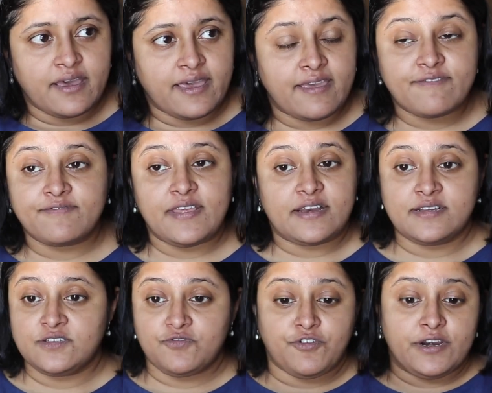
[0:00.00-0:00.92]
If there
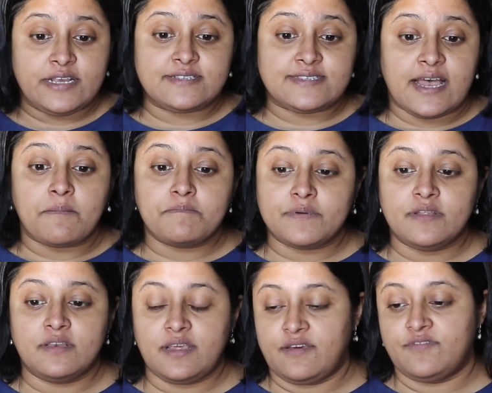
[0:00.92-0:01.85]
is, for
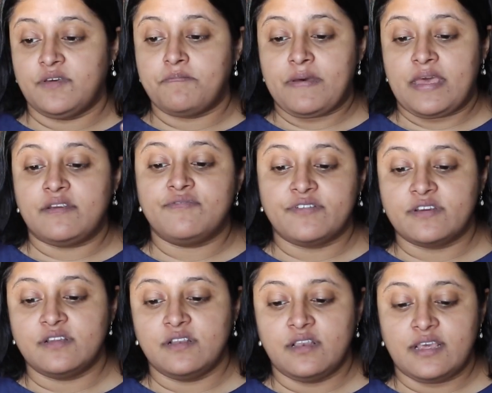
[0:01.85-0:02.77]
example, if the peripheral